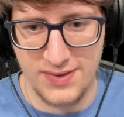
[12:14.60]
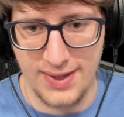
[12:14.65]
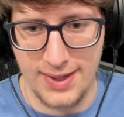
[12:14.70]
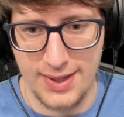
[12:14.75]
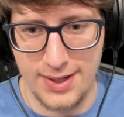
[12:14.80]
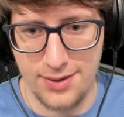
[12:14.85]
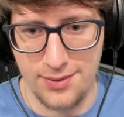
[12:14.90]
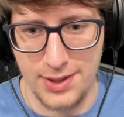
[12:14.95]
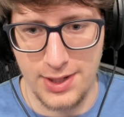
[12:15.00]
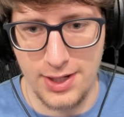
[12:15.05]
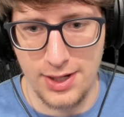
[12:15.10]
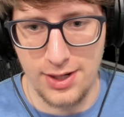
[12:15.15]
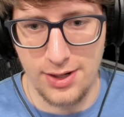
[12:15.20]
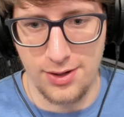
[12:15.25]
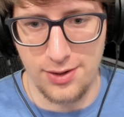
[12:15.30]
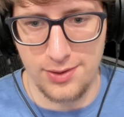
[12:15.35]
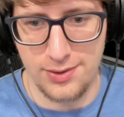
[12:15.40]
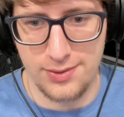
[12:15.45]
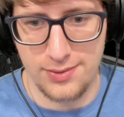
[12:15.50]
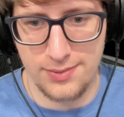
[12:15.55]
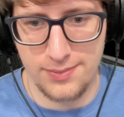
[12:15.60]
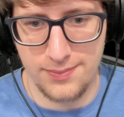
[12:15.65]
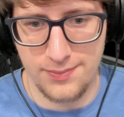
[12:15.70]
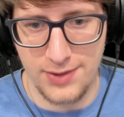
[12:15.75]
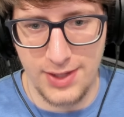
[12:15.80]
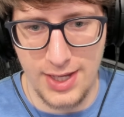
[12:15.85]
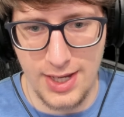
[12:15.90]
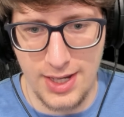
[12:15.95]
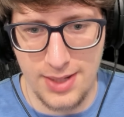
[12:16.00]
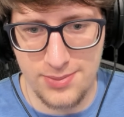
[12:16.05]
There we go.
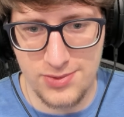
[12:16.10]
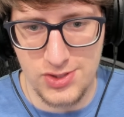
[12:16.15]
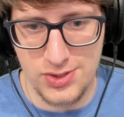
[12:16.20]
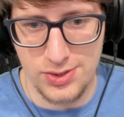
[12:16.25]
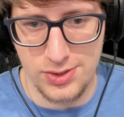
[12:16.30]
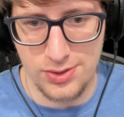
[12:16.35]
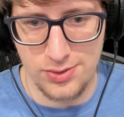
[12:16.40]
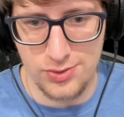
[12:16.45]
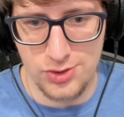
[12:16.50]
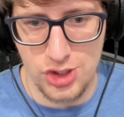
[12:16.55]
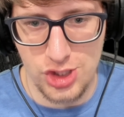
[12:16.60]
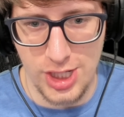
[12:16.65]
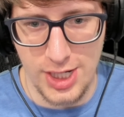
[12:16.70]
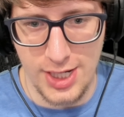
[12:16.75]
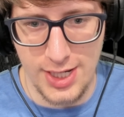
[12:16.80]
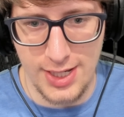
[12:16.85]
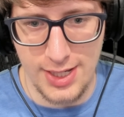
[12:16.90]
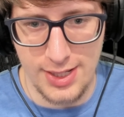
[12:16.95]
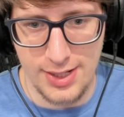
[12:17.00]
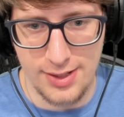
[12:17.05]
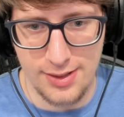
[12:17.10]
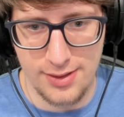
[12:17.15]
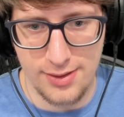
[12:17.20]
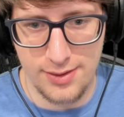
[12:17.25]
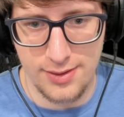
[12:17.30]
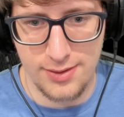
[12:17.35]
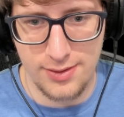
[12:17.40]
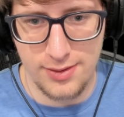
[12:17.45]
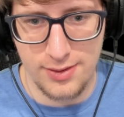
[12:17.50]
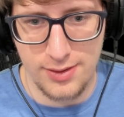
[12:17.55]
Absolute Chad.
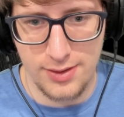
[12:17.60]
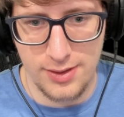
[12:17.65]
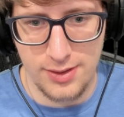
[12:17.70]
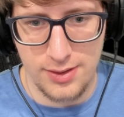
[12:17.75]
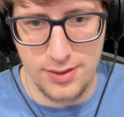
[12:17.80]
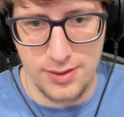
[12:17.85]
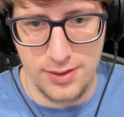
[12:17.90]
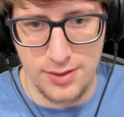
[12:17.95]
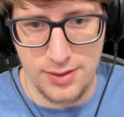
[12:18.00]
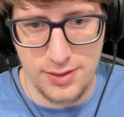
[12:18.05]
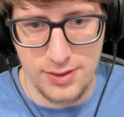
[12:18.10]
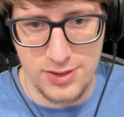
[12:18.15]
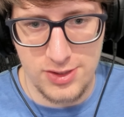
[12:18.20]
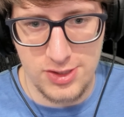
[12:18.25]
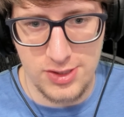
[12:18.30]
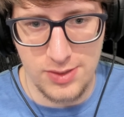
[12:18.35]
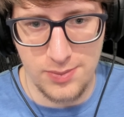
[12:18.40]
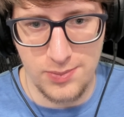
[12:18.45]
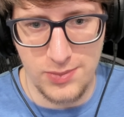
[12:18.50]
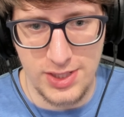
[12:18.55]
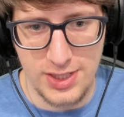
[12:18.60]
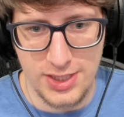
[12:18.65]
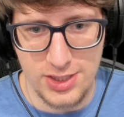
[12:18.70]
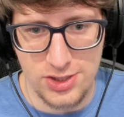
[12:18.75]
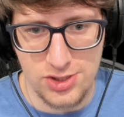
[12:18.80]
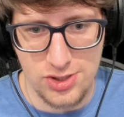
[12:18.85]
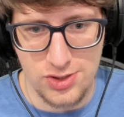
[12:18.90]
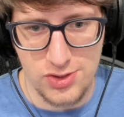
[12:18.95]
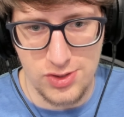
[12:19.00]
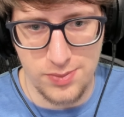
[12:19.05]
Some
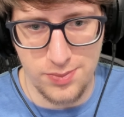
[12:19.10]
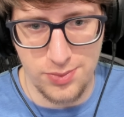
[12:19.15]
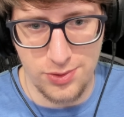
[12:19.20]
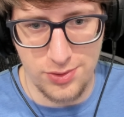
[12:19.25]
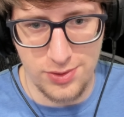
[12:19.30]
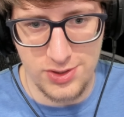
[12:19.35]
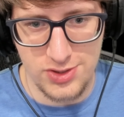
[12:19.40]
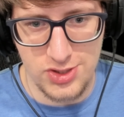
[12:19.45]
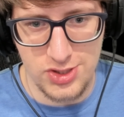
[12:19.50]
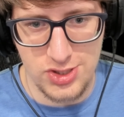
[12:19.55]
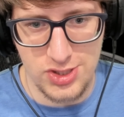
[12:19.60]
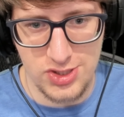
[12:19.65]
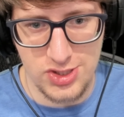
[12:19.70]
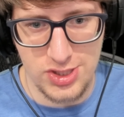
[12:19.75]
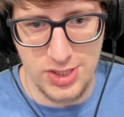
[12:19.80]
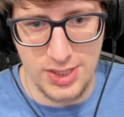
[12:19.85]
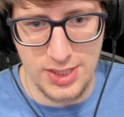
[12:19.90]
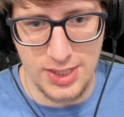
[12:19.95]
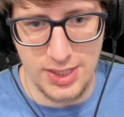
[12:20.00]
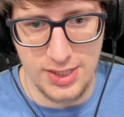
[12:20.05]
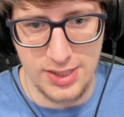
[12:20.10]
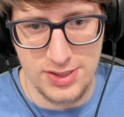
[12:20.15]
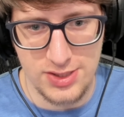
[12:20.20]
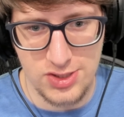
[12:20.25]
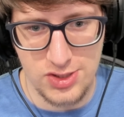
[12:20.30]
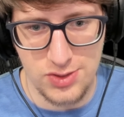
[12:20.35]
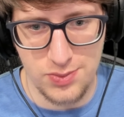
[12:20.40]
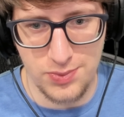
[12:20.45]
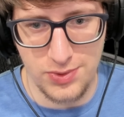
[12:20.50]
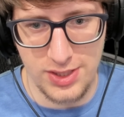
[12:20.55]
miniature supports just to kind of
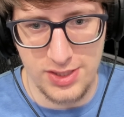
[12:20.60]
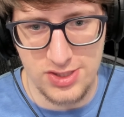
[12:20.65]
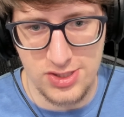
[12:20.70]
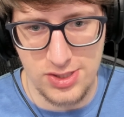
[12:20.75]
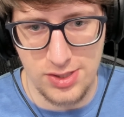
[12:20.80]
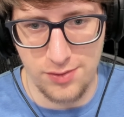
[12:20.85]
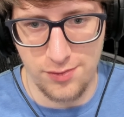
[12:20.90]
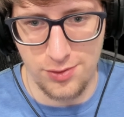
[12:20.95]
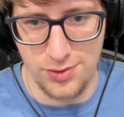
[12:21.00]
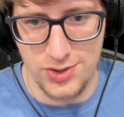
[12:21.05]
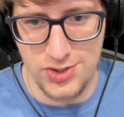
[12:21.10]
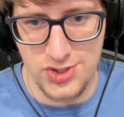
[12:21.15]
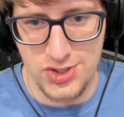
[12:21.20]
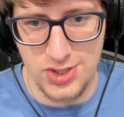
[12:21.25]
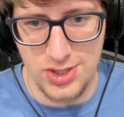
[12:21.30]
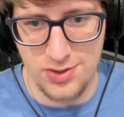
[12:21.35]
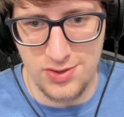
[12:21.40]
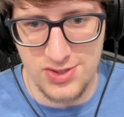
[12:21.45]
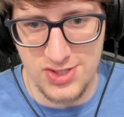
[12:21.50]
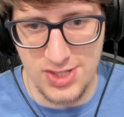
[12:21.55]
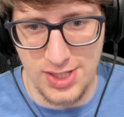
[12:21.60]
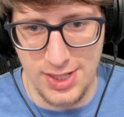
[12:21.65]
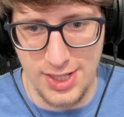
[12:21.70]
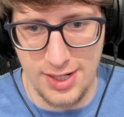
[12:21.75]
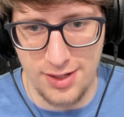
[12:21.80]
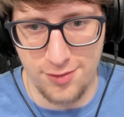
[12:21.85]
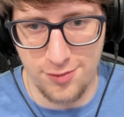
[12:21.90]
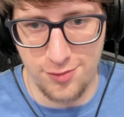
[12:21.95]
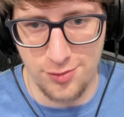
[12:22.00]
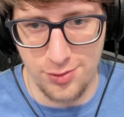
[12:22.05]
displace the force. There is a
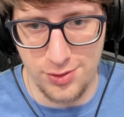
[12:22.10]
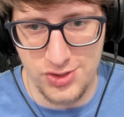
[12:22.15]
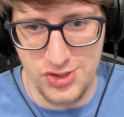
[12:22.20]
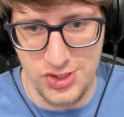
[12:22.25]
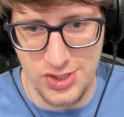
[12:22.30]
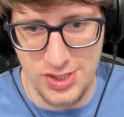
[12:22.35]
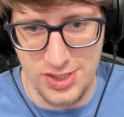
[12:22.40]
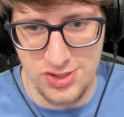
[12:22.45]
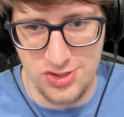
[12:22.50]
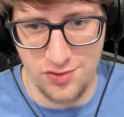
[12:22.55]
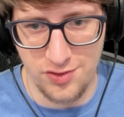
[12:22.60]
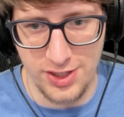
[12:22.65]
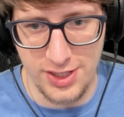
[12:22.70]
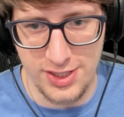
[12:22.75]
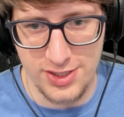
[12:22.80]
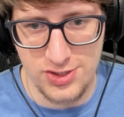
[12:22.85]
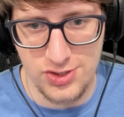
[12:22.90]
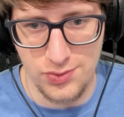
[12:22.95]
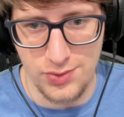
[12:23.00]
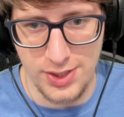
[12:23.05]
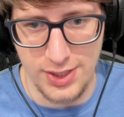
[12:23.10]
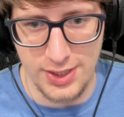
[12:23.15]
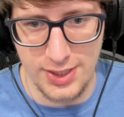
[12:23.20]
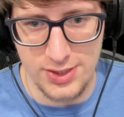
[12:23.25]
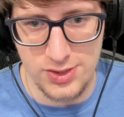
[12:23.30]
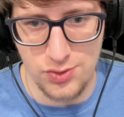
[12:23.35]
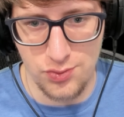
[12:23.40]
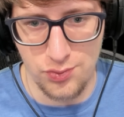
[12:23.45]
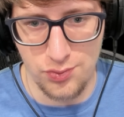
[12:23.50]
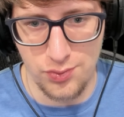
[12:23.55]
lot of force in his face when it
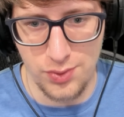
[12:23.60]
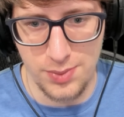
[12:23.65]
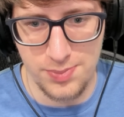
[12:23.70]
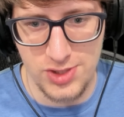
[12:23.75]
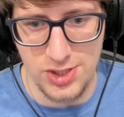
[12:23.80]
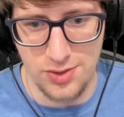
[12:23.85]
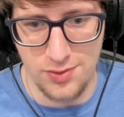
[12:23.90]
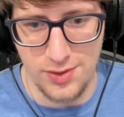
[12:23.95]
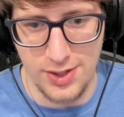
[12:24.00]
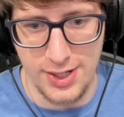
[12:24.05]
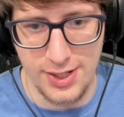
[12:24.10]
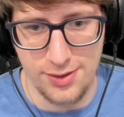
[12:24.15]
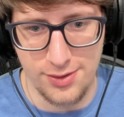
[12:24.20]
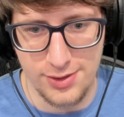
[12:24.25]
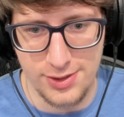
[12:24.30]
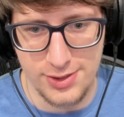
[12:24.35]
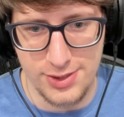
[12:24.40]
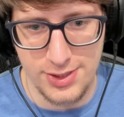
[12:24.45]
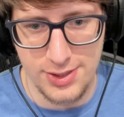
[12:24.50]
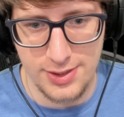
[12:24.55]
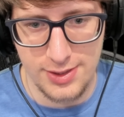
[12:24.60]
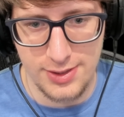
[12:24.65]
gets whipped around.